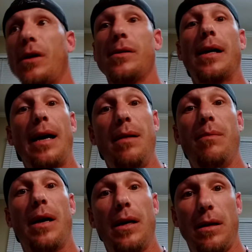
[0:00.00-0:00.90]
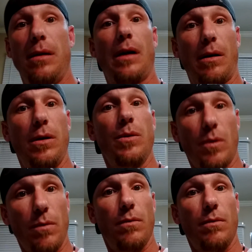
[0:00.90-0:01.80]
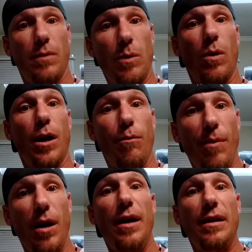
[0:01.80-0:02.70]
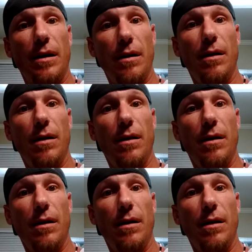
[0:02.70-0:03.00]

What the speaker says: I was like, "Hey man, you know, you want to go mudding?